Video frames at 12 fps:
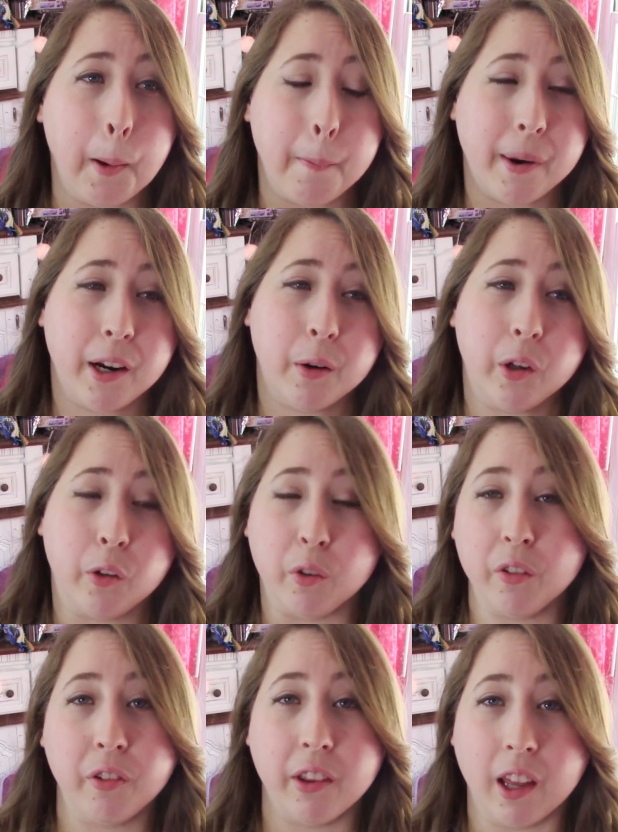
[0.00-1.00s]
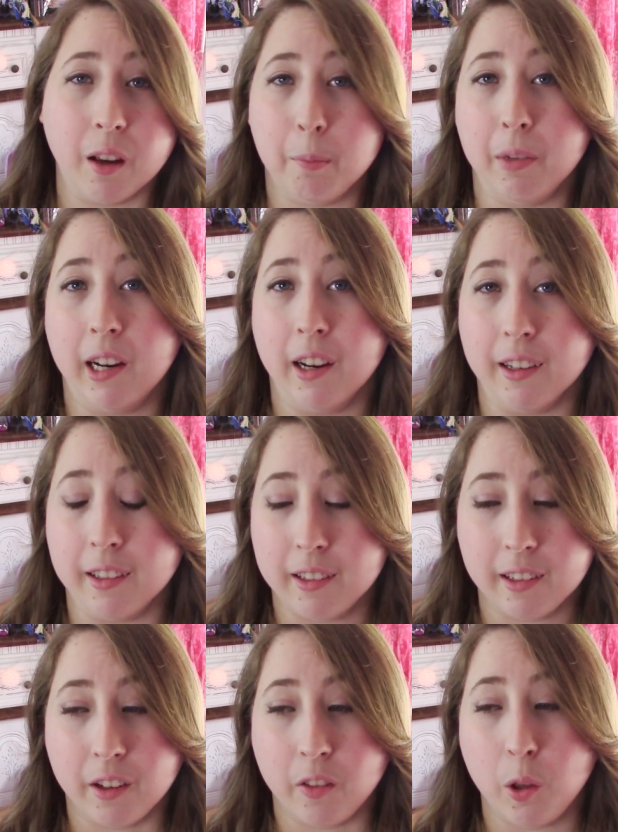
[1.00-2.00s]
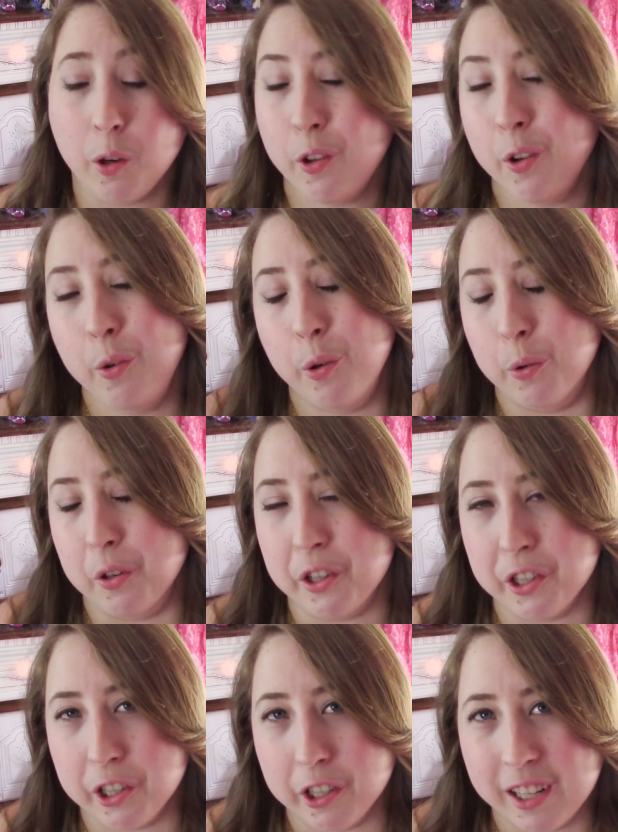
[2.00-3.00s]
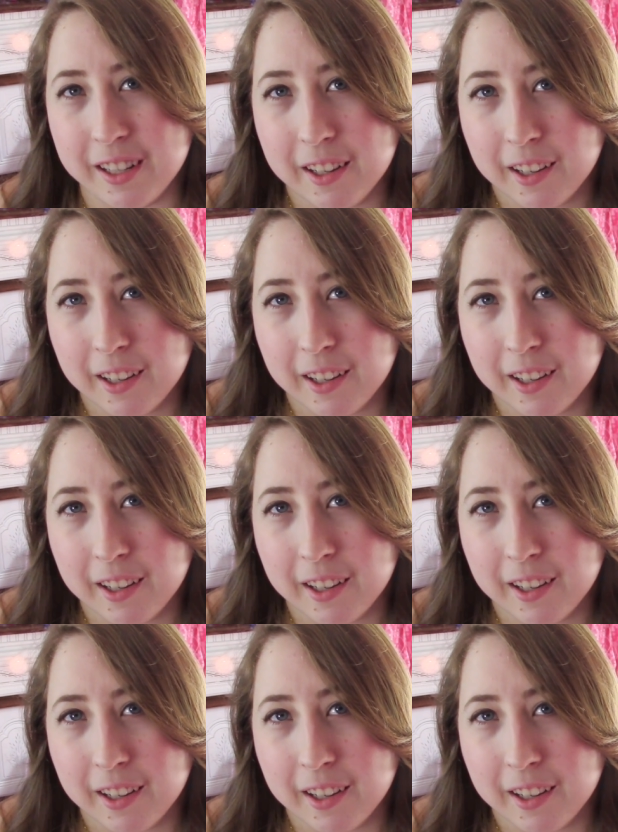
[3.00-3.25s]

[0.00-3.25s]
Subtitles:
But I always root for them because, they're so tortured.